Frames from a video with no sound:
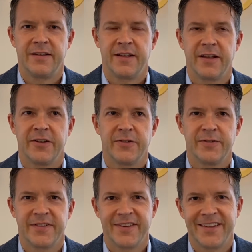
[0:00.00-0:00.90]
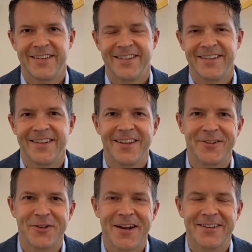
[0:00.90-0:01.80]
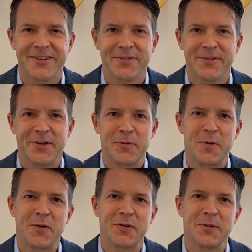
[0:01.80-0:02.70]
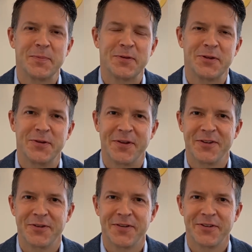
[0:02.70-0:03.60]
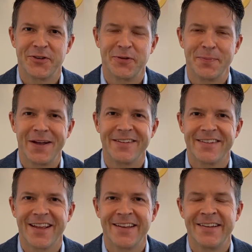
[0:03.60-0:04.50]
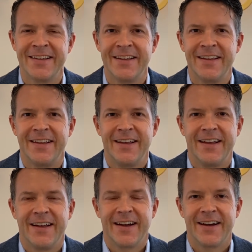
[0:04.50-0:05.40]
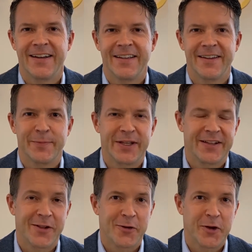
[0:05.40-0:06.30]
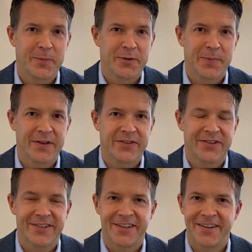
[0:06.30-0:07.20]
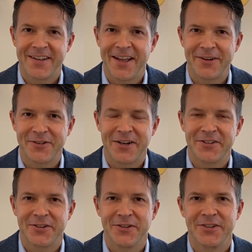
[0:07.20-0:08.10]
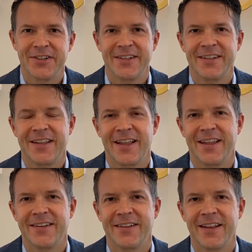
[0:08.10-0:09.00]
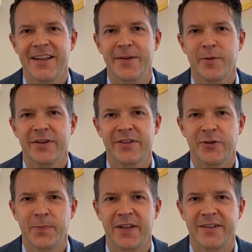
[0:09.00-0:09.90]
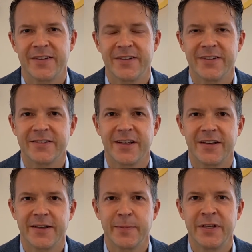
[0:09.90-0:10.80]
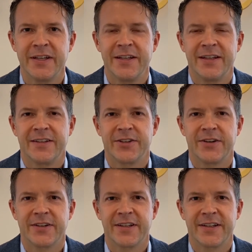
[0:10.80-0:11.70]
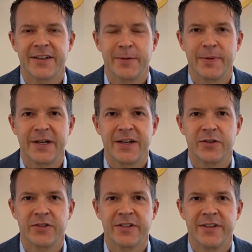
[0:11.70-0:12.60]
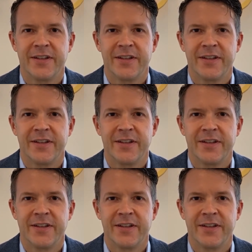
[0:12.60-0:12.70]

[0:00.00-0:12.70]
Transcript: Hello, this is Nathan Radcliffe and welcome to Interventional Mindset. I am a glaucoma specialist and cataract surgeon, and today I wanted to spend a little time talking about